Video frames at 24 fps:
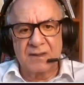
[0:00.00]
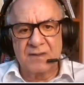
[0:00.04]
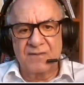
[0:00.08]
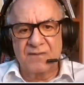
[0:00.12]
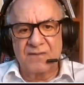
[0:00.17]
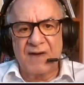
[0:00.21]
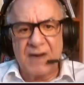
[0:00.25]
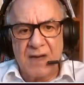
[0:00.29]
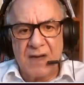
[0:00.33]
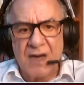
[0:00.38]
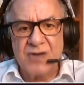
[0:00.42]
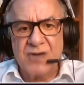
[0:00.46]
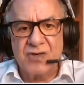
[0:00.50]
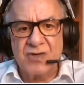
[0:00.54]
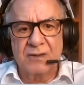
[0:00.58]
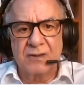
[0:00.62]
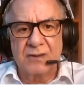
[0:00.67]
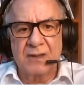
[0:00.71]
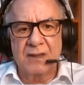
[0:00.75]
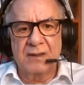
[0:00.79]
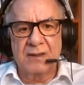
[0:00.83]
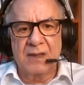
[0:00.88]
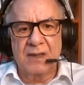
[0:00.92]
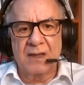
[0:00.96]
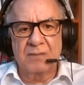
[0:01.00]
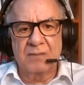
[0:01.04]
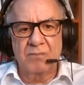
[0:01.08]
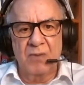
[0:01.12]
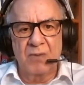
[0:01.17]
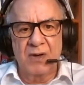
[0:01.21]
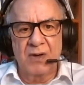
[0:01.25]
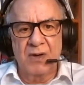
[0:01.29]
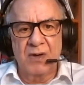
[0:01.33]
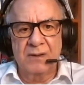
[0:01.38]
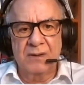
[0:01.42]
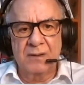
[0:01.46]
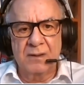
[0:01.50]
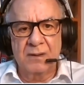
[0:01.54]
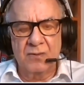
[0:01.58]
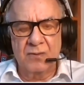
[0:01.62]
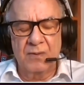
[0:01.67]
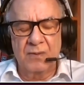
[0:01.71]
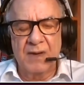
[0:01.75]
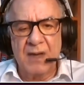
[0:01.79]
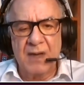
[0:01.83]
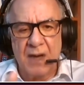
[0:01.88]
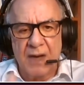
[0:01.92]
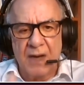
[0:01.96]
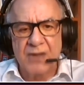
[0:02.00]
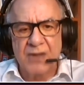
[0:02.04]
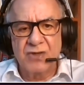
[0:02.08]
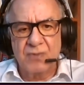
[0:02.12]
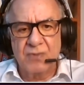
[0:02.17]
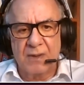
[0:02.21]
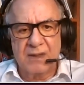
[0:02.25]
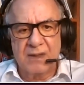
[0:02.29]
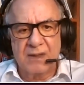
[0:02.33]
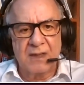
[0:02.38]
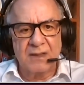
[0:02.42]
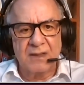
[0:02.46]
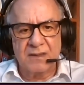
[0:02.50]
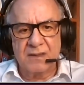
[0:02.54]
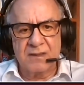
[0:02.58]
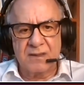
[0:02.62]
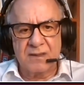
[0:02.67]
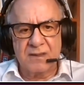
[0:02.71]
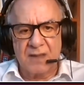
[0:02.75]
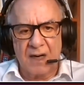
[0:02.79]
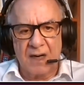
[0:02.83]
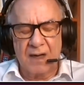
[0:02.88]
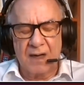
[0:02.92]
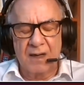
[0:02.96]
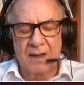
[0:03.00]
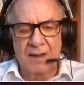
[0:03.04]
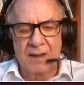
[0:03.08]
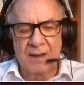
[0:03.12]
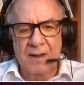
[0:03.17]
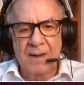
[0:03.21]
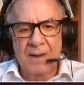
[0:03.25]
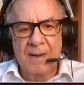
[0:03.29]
It's very urgent at that point to engage with that struggle.